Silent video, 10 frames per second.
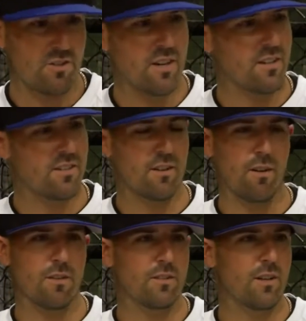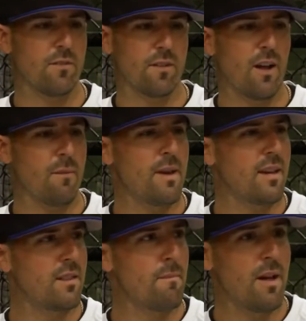metrics and all this stuff, and
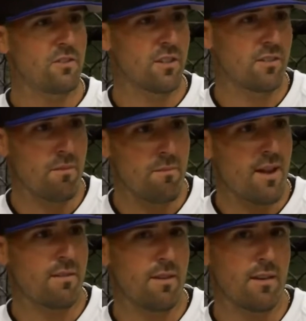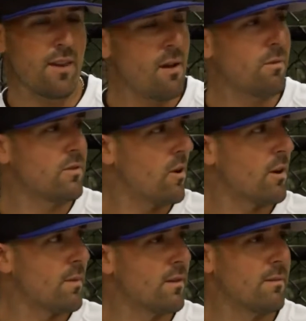not making the metrics the main thing. Yeah, we'll
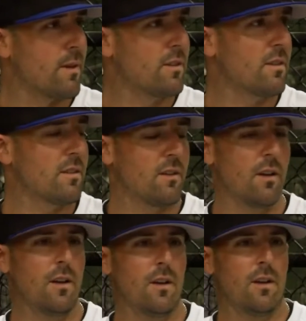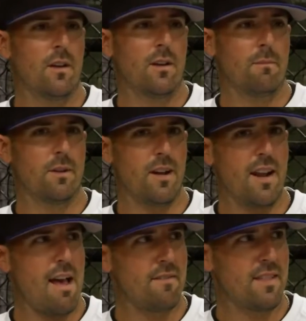talk about the metrics,
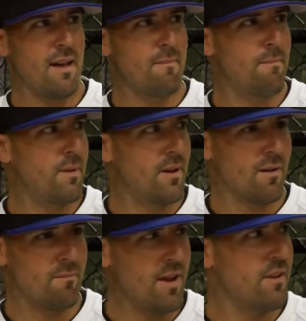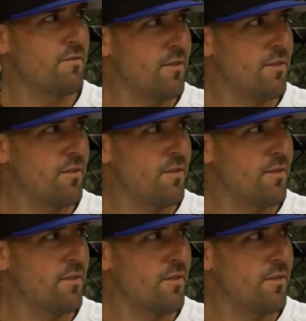but not having that be our